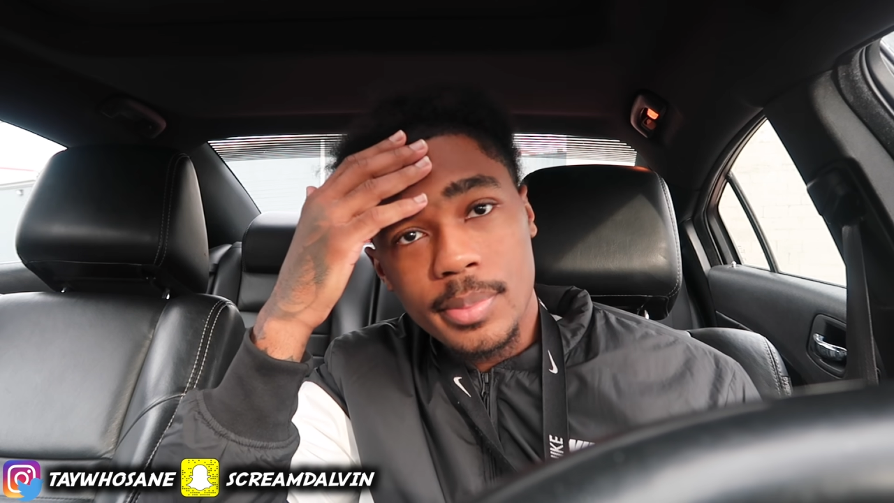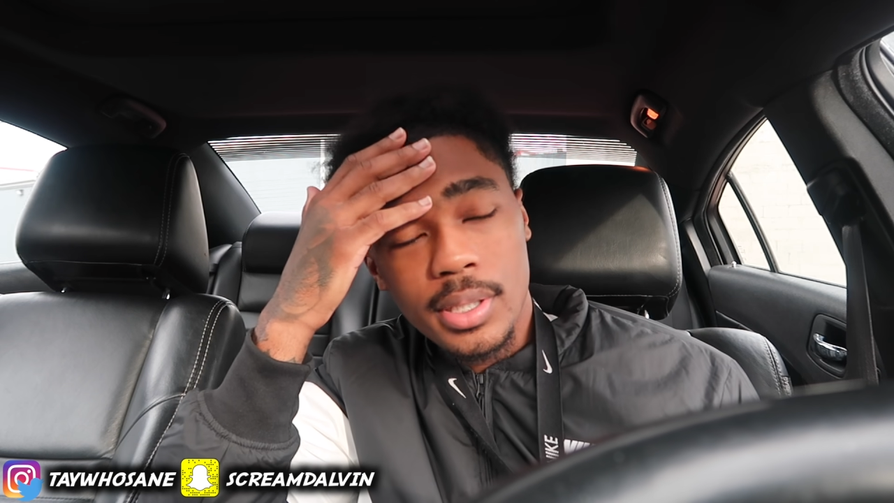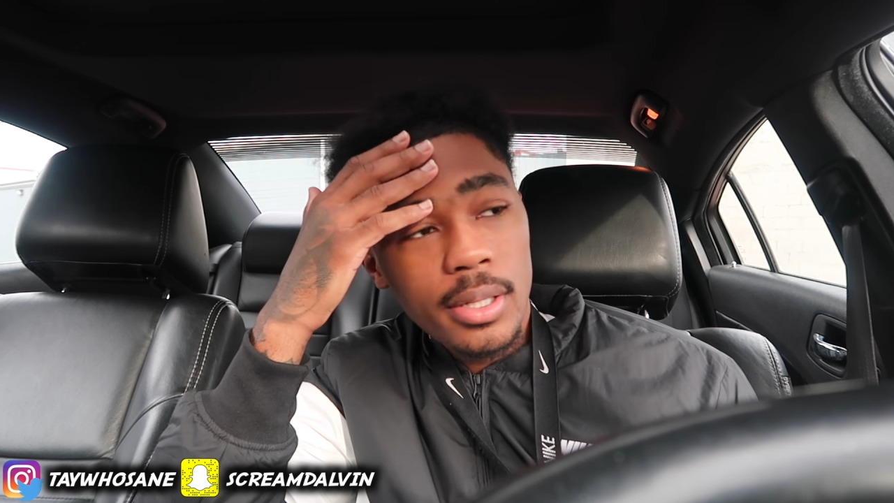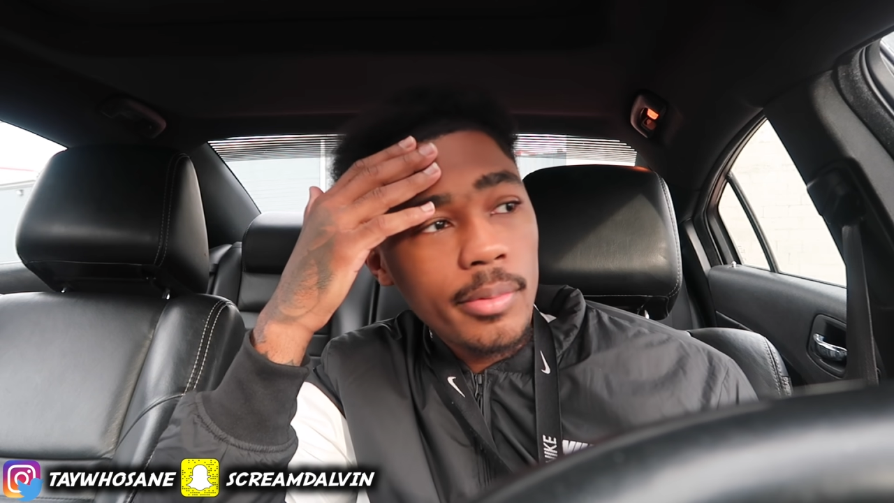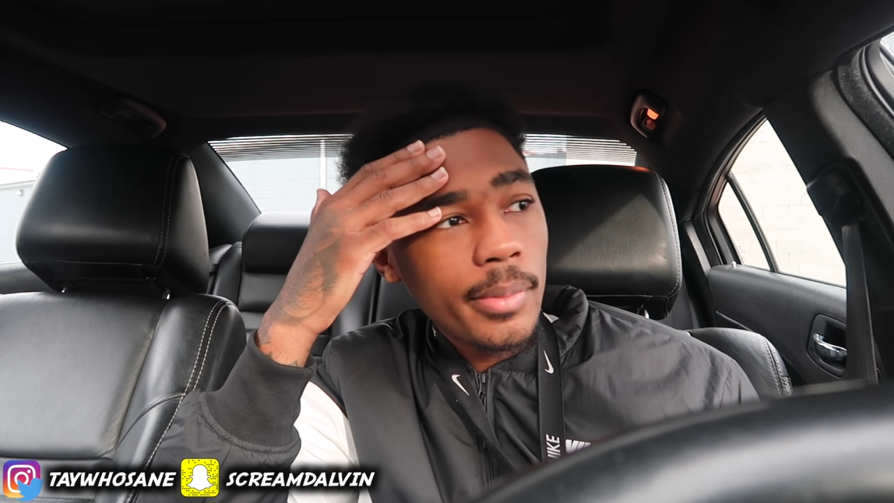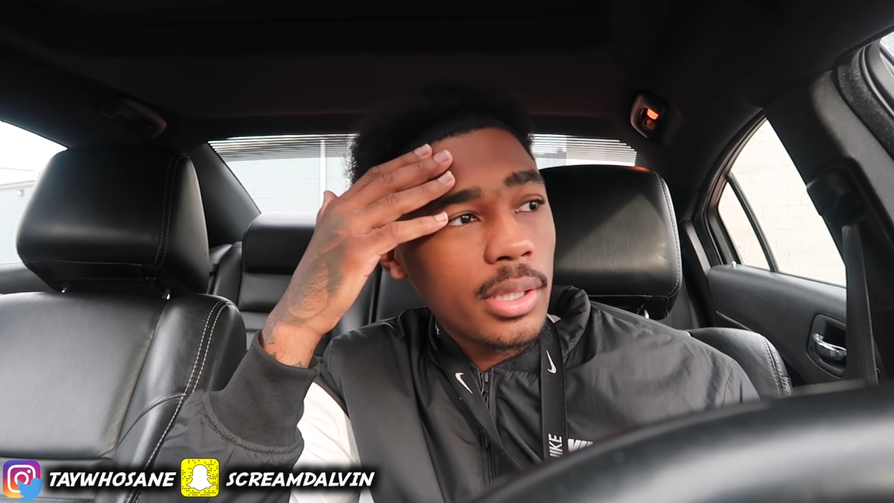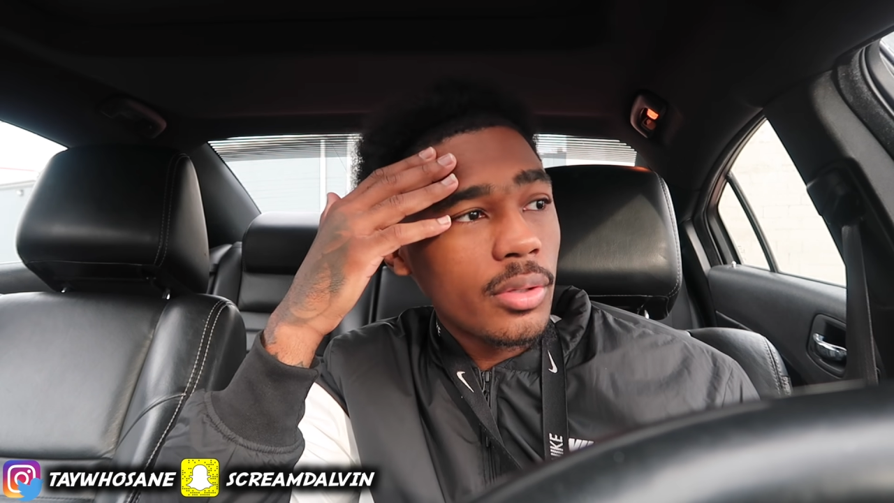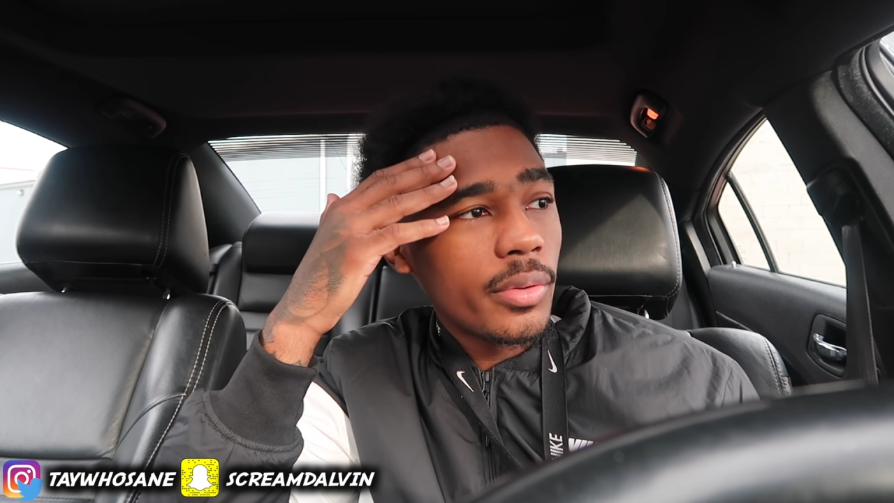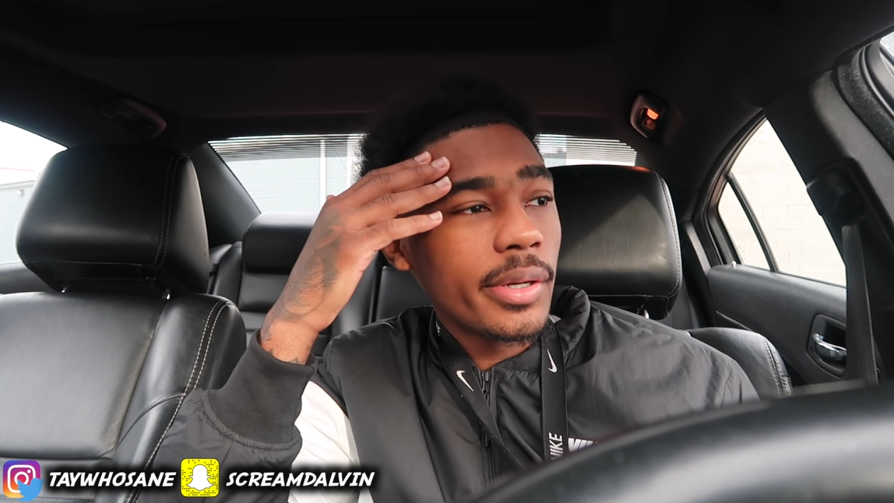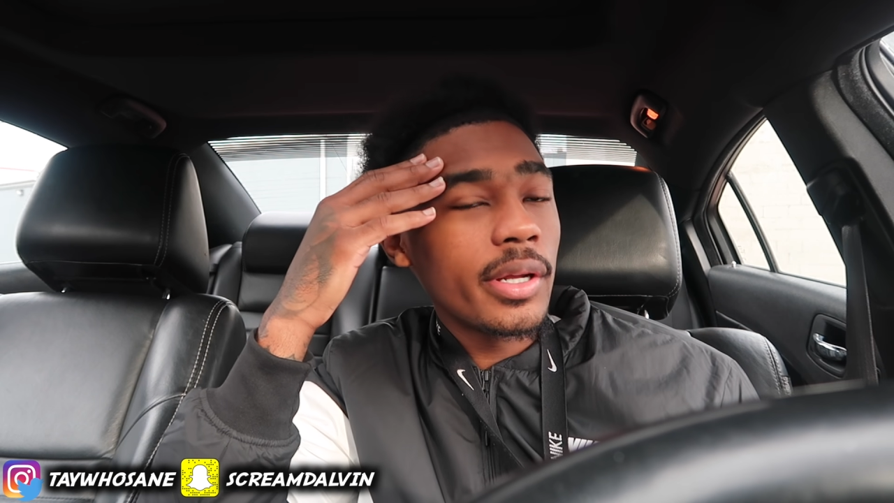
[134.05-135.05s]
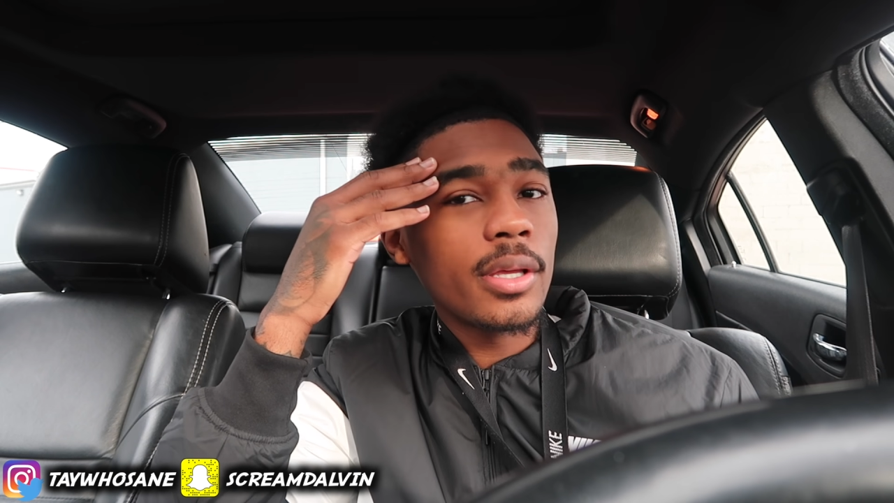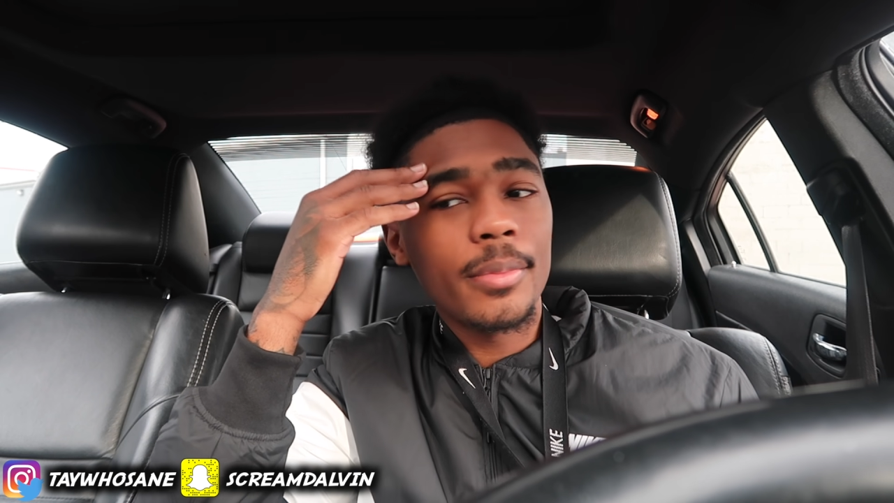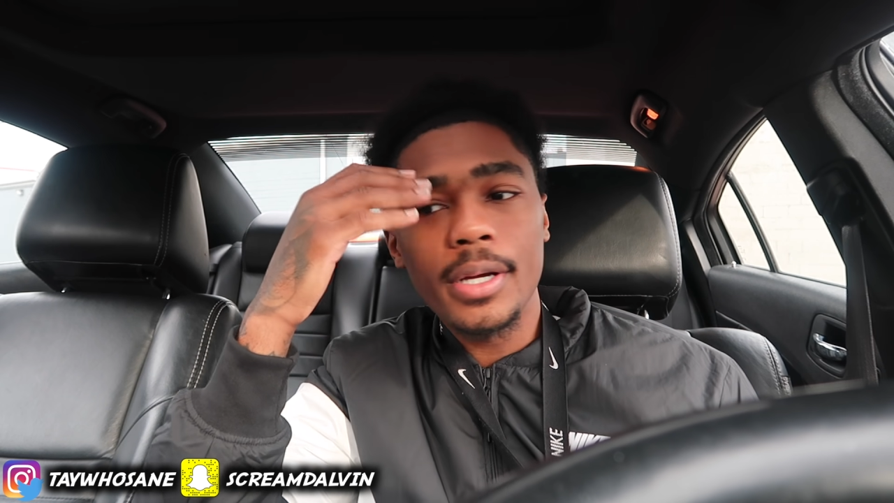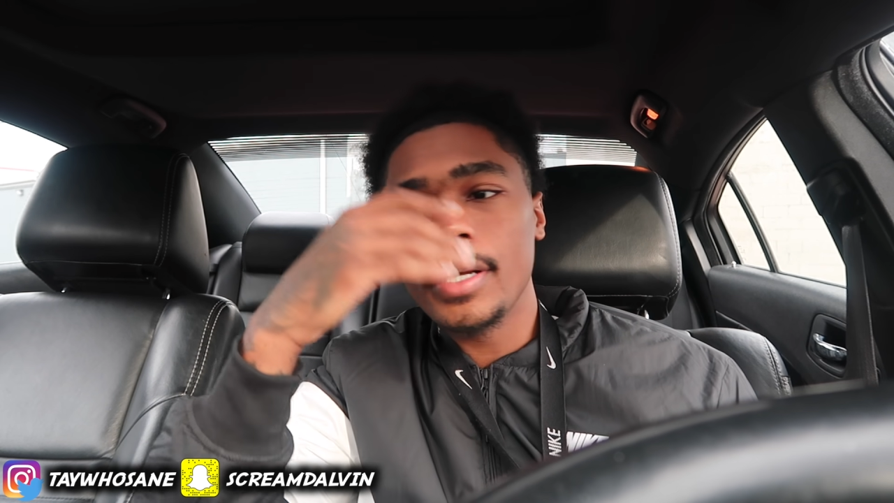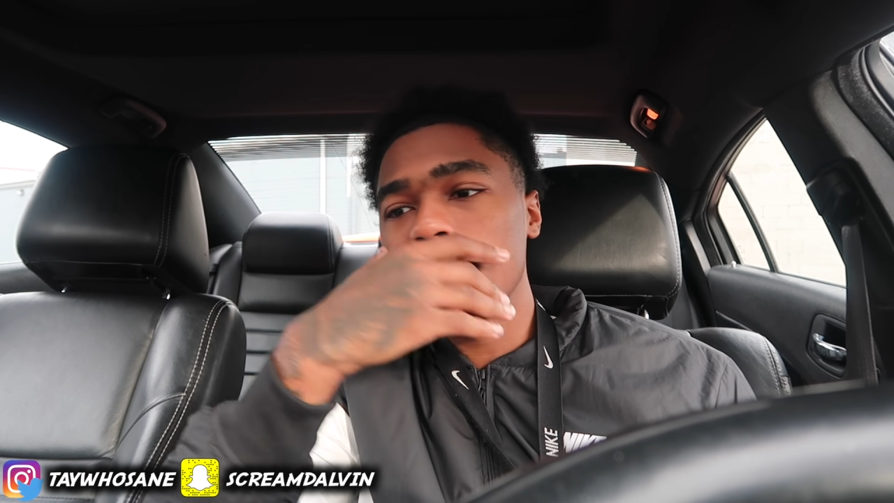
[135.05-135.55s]
but I'm about to go in there and get
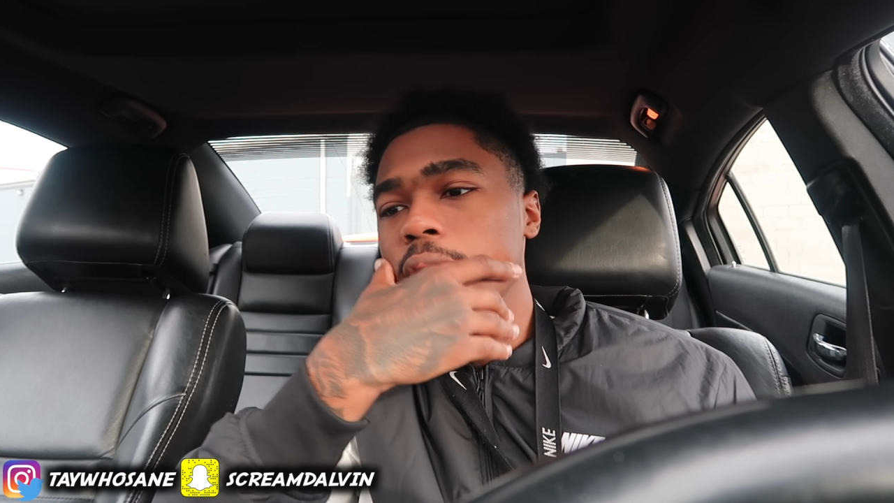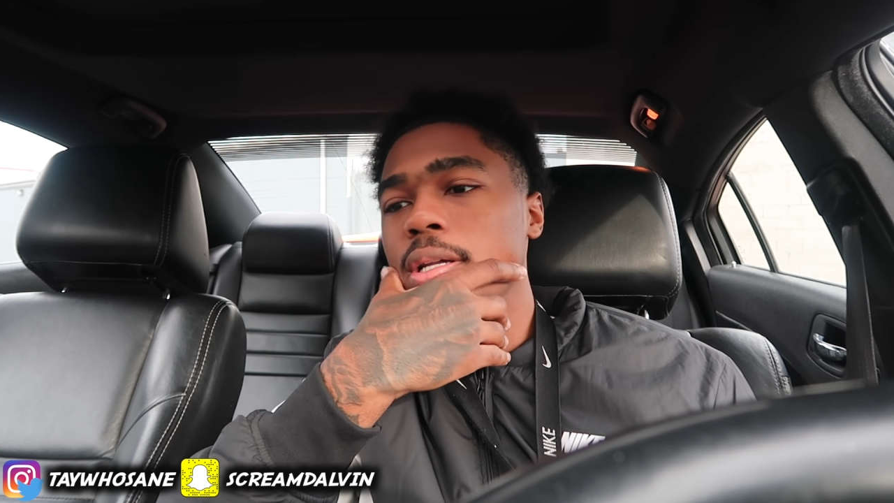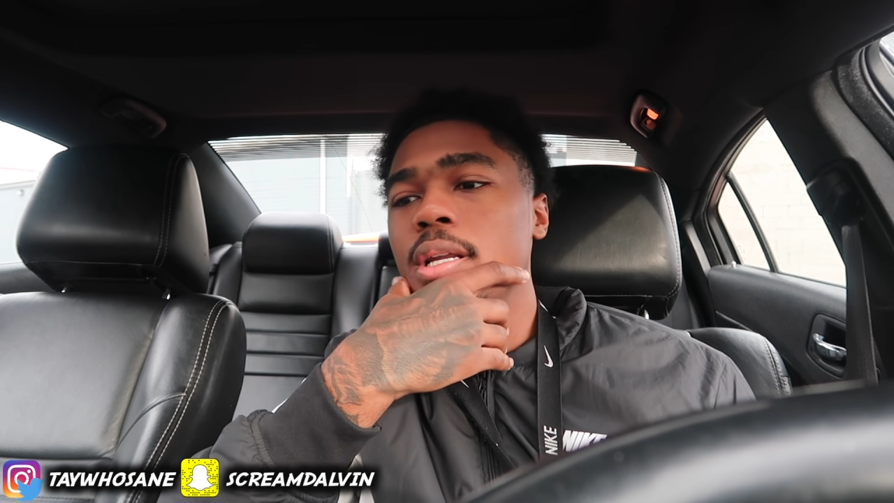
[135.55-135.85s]
my hair cut.